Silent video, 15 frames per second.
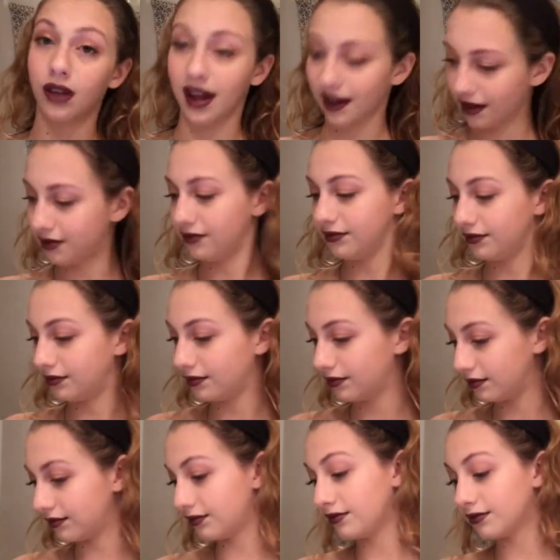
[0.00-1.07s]
Like
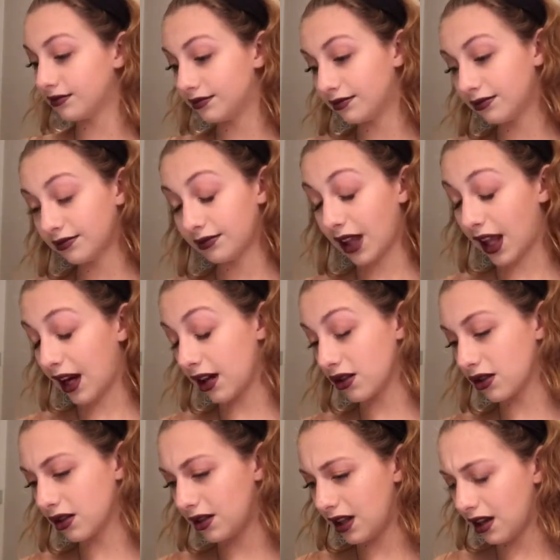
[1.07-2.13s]
that
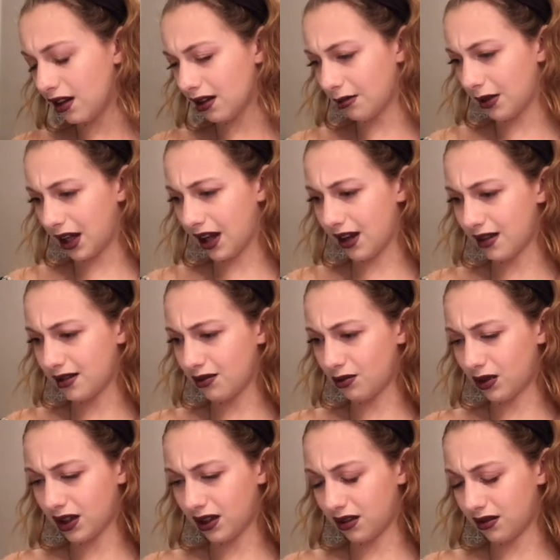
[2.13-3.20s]
actually did hurt my eyes.
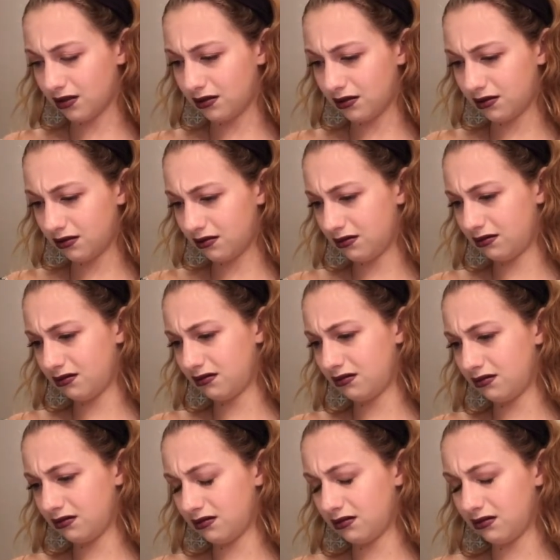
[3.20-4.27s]
What
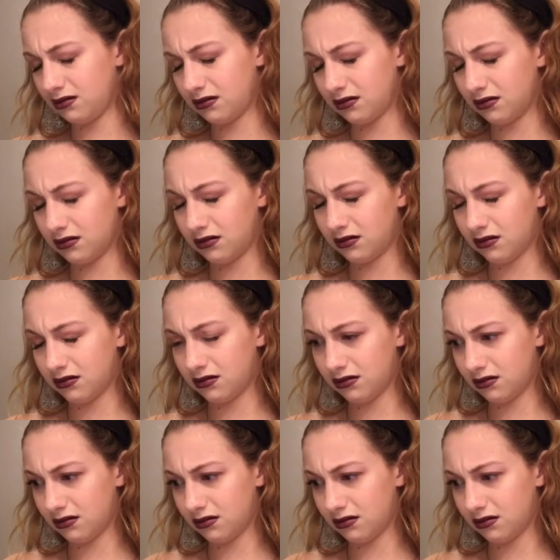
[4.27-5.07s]
the?